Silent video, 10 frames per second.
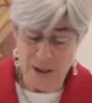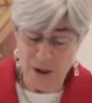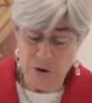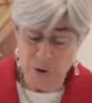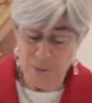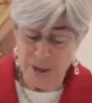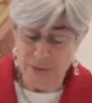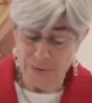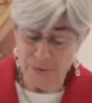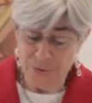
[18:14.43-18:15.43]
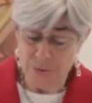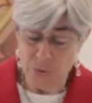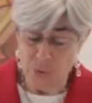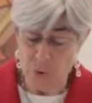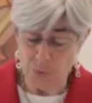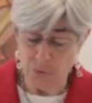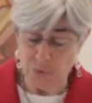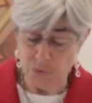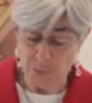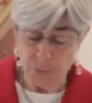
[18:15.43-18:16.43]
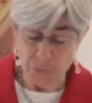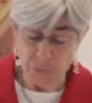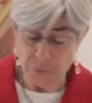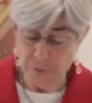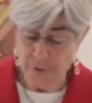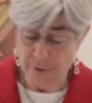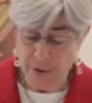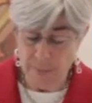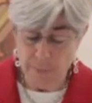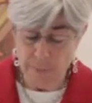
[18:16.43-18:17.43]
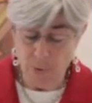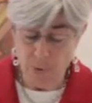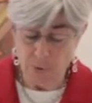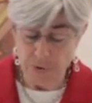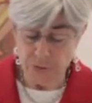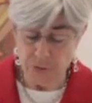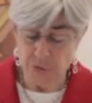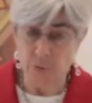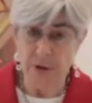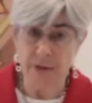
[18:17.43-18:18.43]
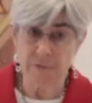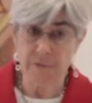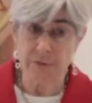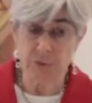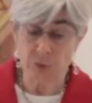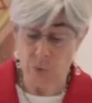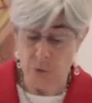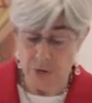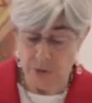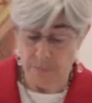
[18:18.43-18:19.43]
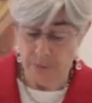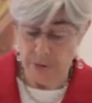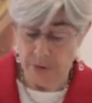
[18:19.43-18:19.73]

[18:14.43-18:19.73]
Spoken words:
Your mother, who holds the spoon, pauses, ready for the scream.